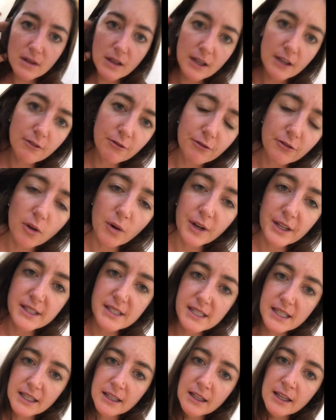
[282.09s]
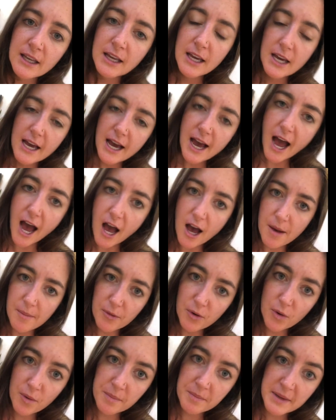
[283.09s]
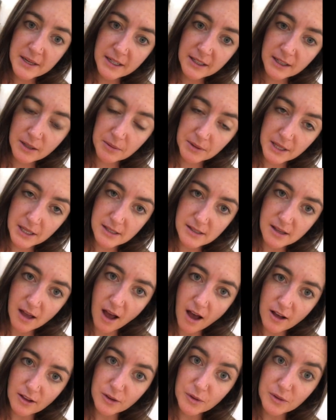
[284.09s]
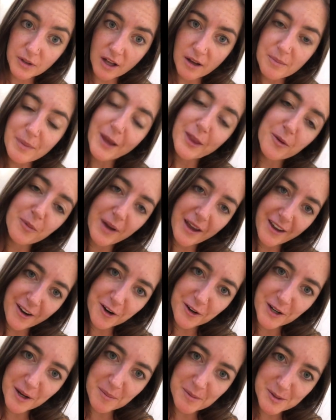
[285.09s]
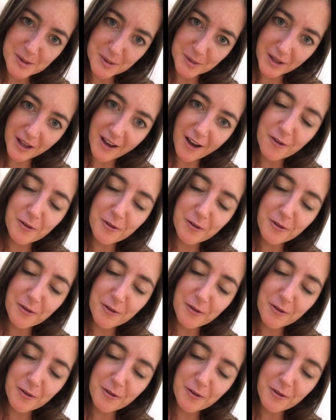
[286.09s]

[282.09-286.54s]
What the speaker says: in Florentine, who immediately when they saw Luna, by the way, her name is Luna.